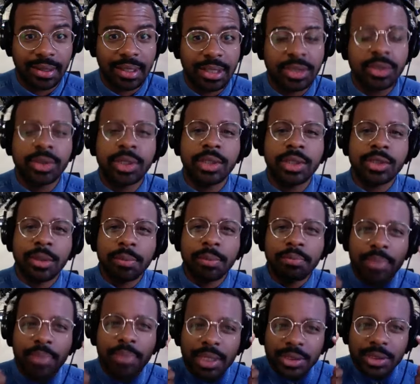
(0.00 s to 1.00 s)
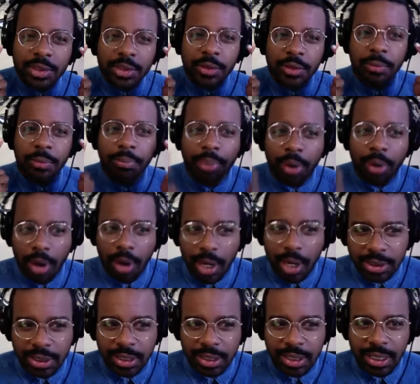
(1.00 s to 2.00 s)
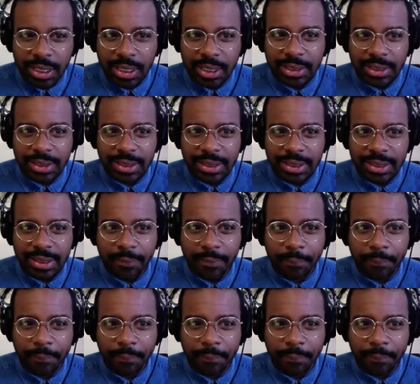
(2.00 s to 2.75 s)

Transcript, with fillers: So there's a mental part to this.